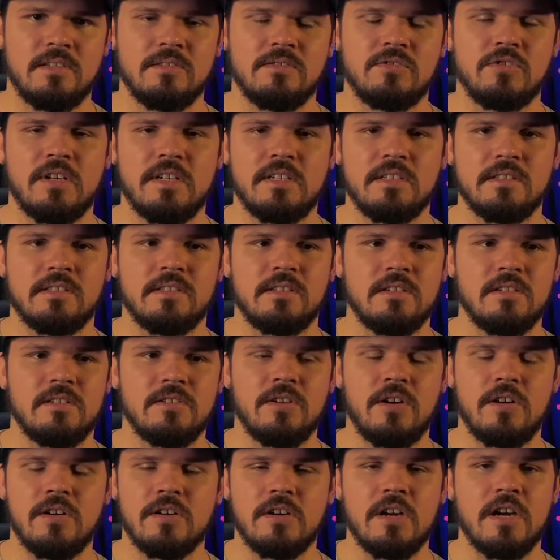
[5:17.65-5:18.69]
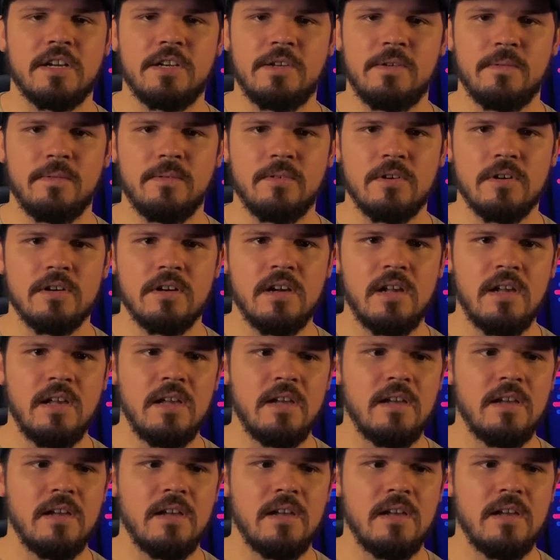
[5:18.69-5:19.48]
try to dog on you for,